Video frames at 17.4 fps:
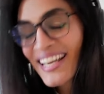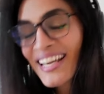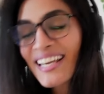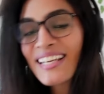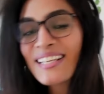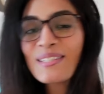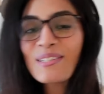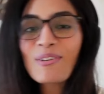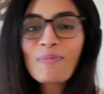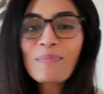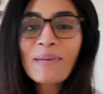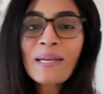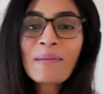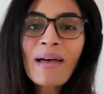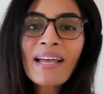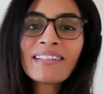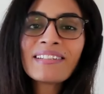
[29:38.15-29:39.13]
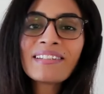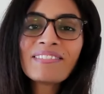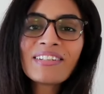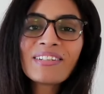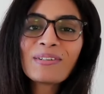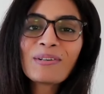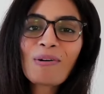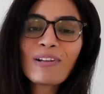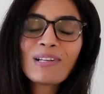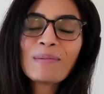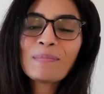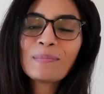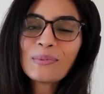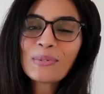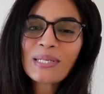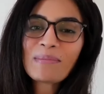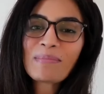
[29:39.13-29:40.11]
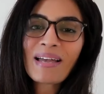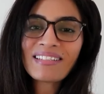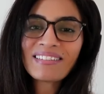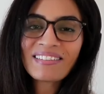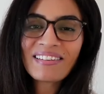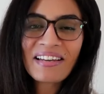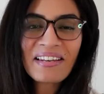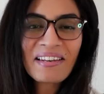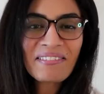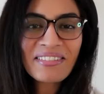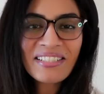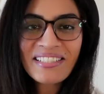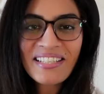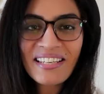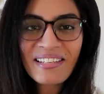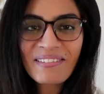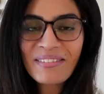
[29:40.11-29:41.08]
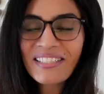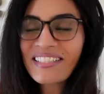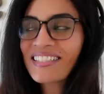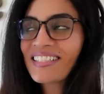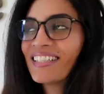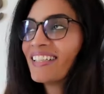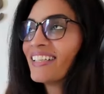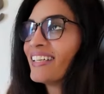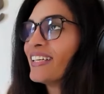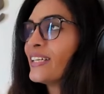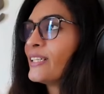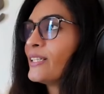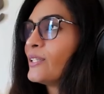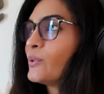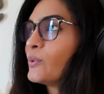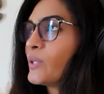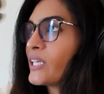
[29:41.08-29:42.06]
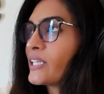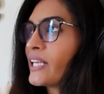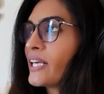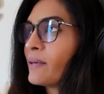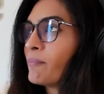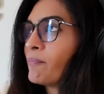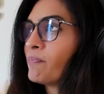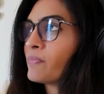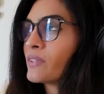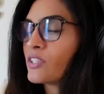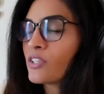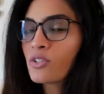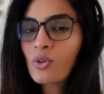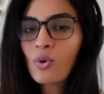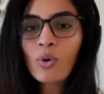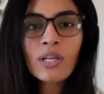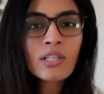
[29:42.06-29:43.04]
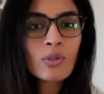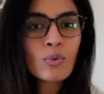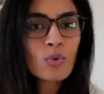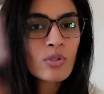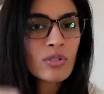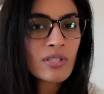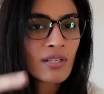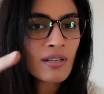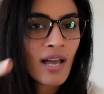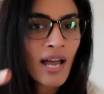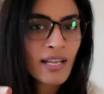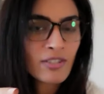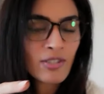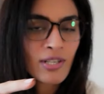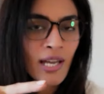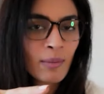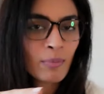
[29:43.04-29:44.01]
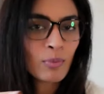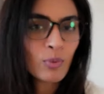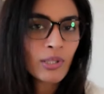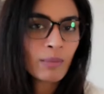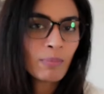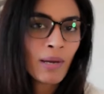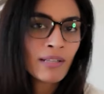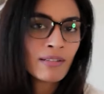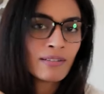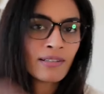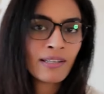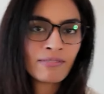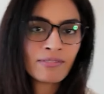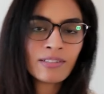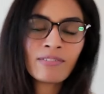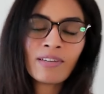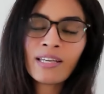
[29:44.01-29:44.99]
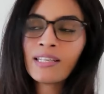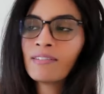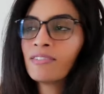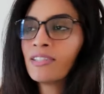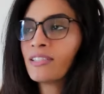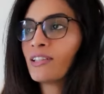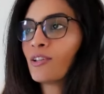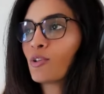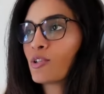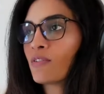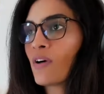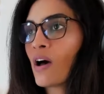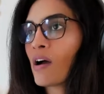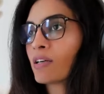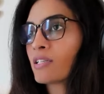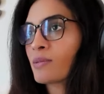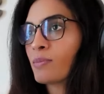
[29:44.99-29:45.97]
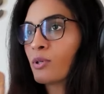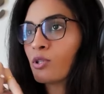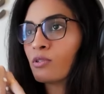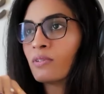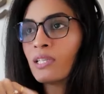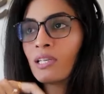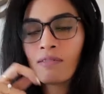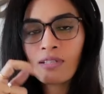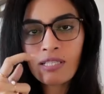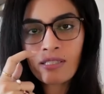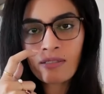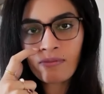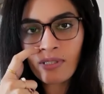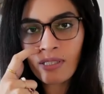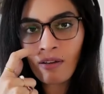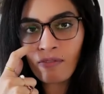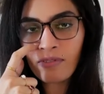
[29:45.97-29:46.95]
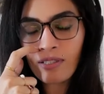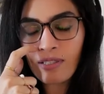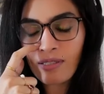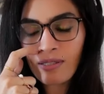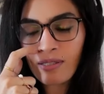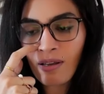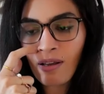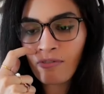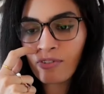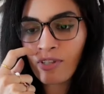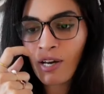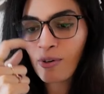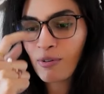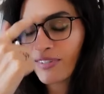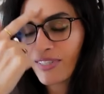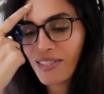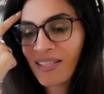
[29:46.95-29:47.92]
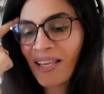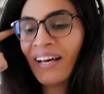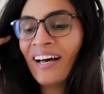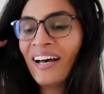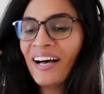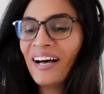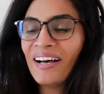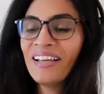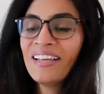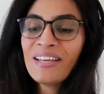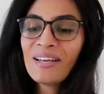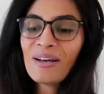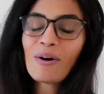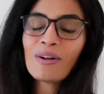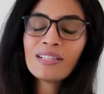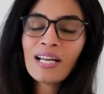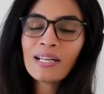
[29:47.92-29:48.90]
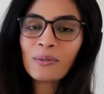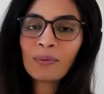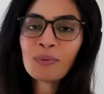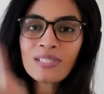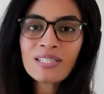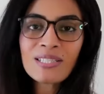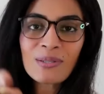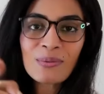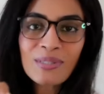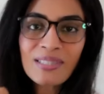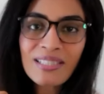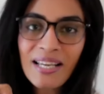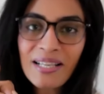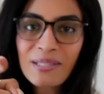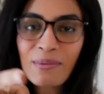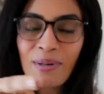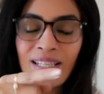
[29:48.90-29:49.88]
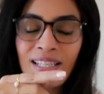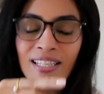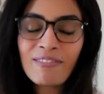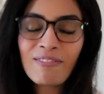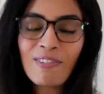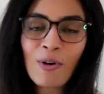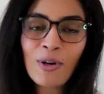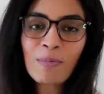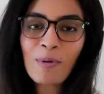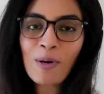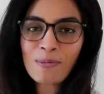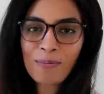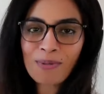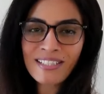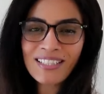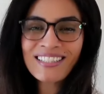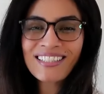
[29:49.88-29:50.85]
Instead of Pink Panther, we're gonna call him Pookie Panther. I love it. I love it. New nickname. Just go and use hashtag Pookie Panther everywhere with lots of hearts because we love it. We love this part of it. On that note, see you in the next one. Live long and prosper.